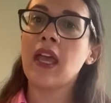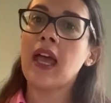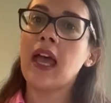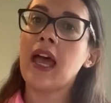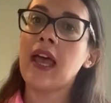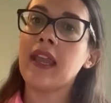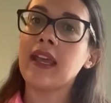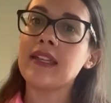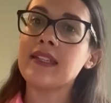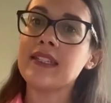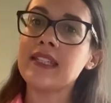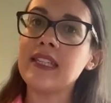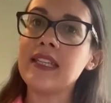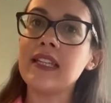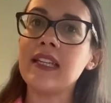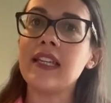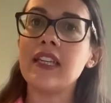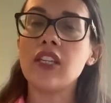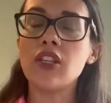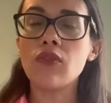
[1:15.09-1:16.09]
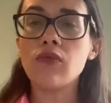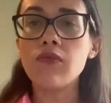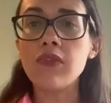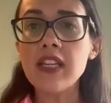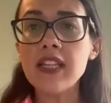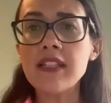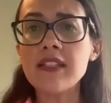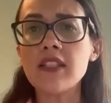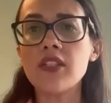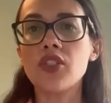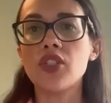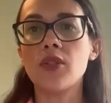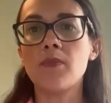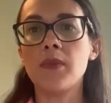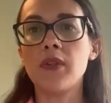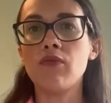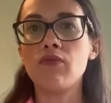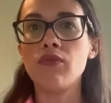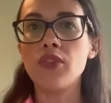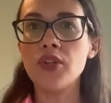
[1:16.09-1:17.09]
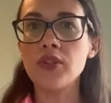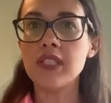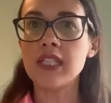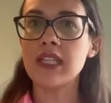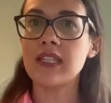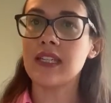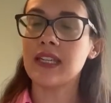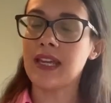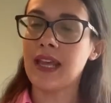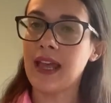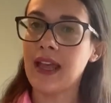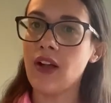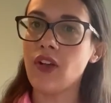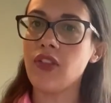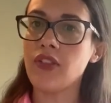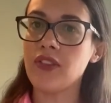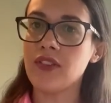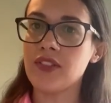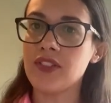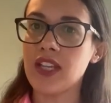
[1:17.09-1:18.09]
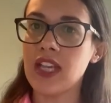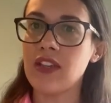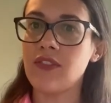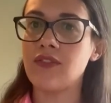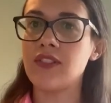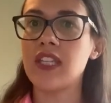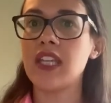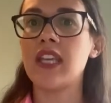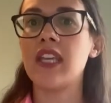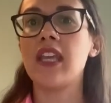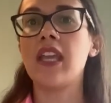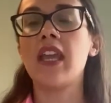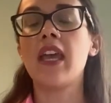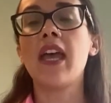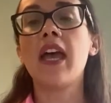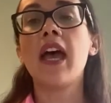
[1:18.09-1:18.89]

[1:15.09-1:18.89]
and ideally your reasons should be rooted in health and safety,